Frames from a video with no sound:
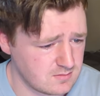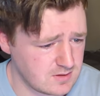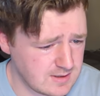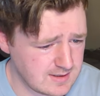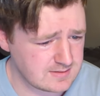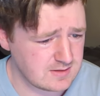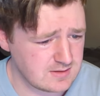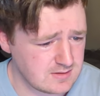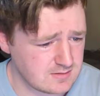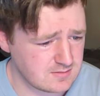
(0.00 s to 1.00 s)
Okay,
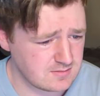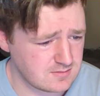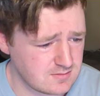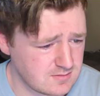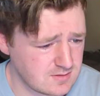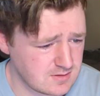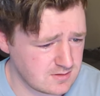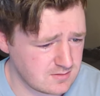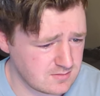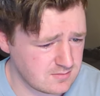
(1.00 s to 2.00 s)
Anthony.
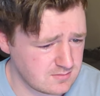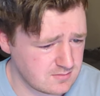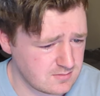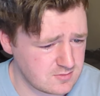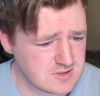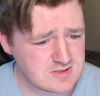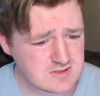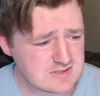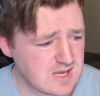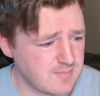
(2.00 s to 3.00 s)
No, Jason
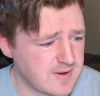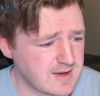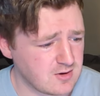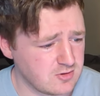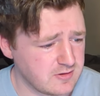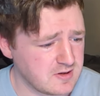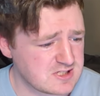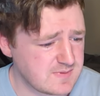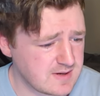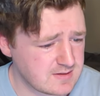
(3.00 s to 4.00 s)
sat back earlier than
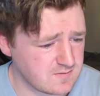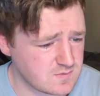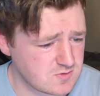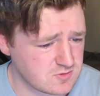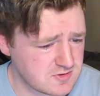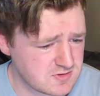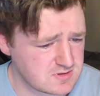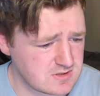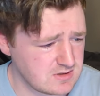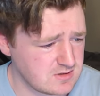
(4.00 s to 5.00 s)
expected from shoulder
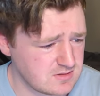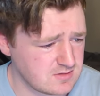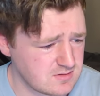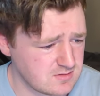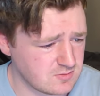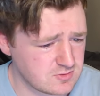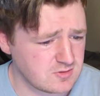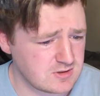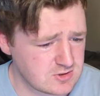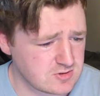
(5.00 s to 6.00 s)

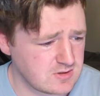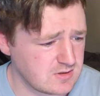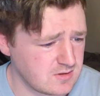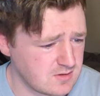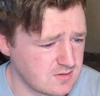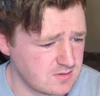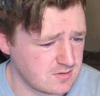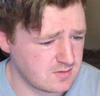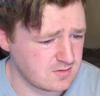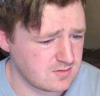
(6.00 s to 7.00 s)
injury.
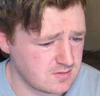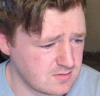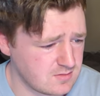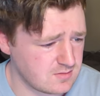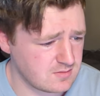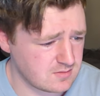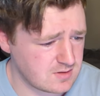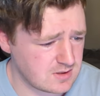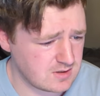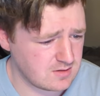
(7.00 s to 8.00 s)

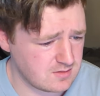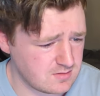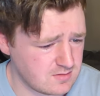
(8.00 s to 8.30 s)
Okay.